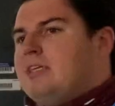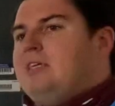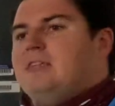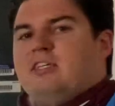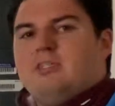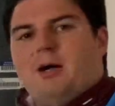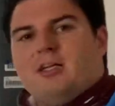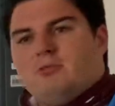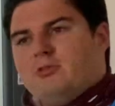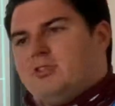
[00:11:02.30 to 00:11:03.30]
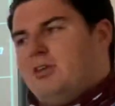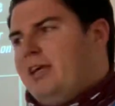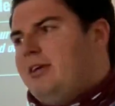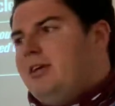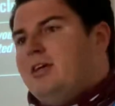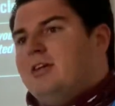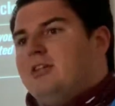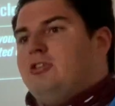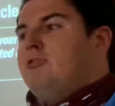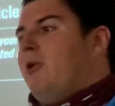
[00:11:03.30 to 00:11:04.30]
easy as possible so that
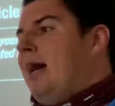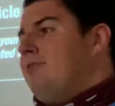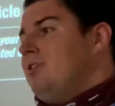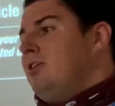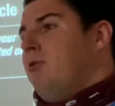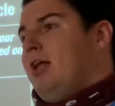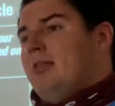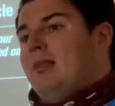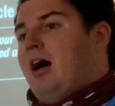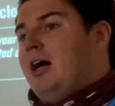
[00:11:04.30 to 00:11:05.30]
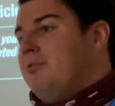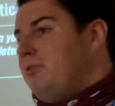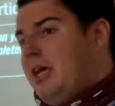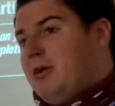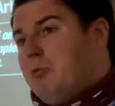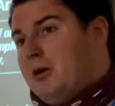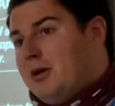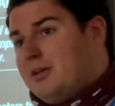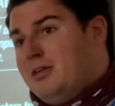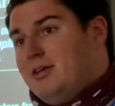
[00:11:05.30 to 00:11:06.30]
you don't have to do a lot of
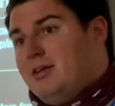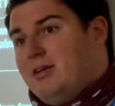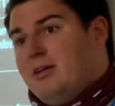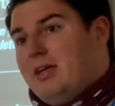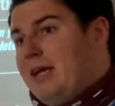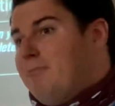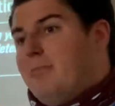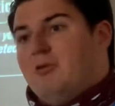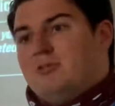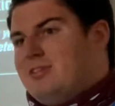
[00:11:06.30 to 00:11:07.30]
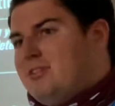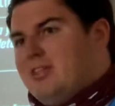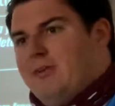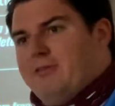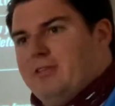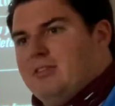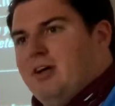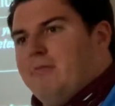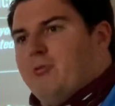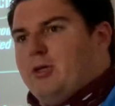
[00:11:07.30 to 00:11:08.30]
legwork, and most of the stuff is
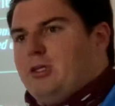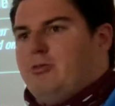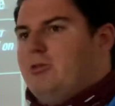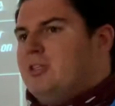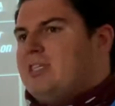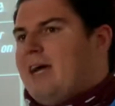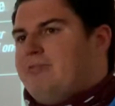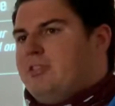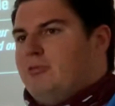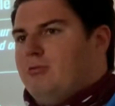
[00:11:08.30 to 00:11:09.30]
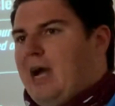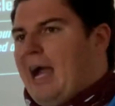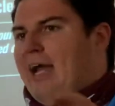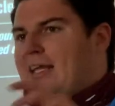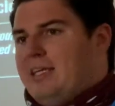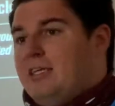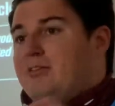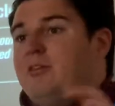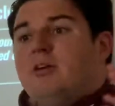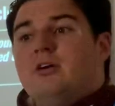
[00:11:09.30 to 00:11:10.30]
done for you. You just have to add
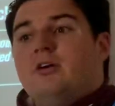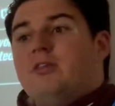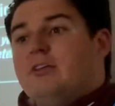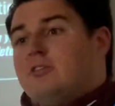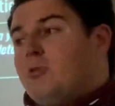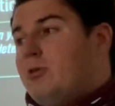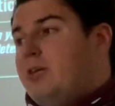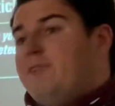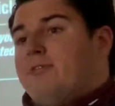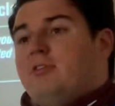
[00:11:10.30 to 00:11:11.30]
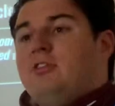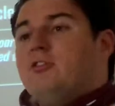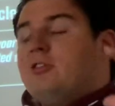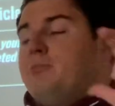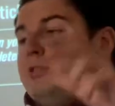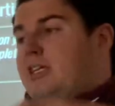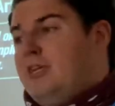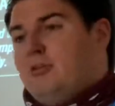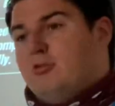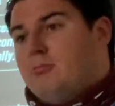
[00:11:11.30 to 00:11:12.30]
in the story for your
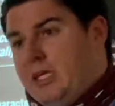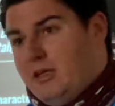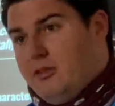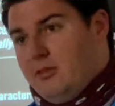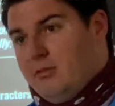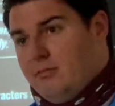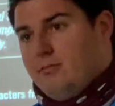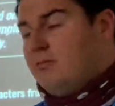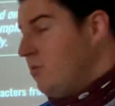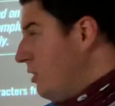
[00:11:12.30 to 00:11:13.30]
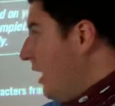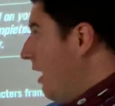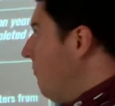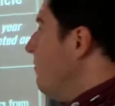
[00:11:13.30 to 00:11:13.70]
particular myth. Okay?